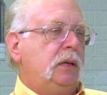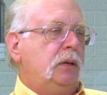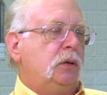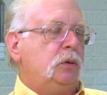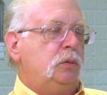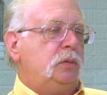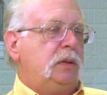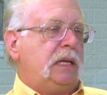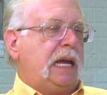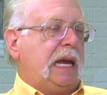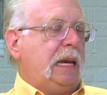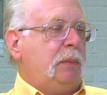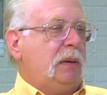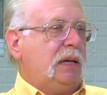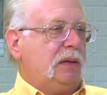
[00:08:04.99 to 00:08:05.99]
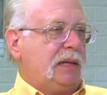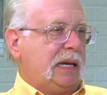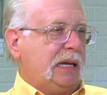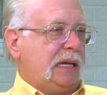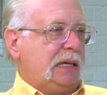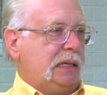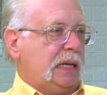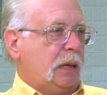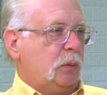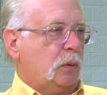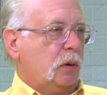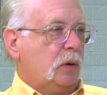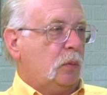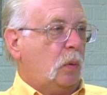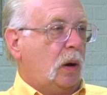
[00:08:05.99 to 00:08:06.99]
who came in thinking they
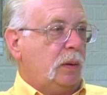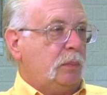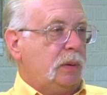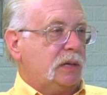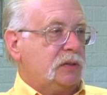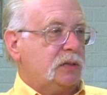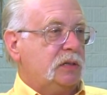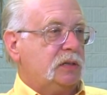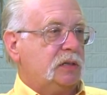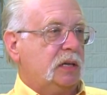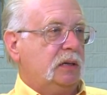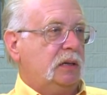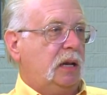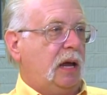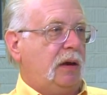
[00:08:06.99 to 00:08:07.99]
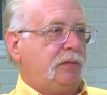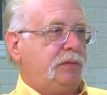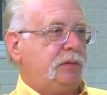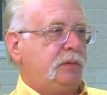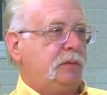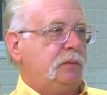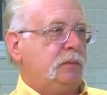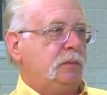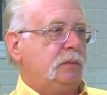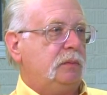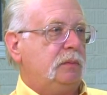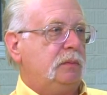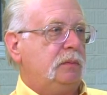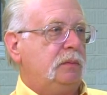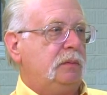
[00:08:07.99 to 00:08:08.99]
were in one business and left
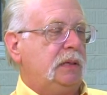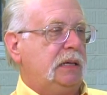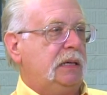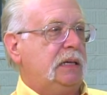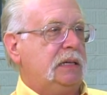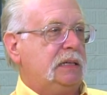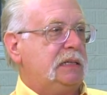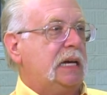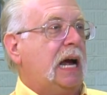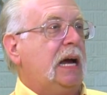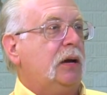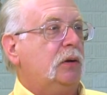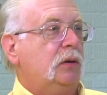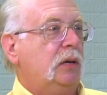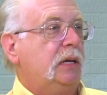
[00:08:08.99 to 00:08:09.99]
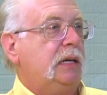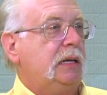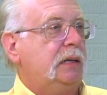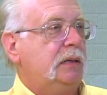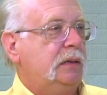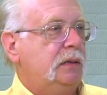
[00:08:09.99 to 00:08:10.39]
in an entirely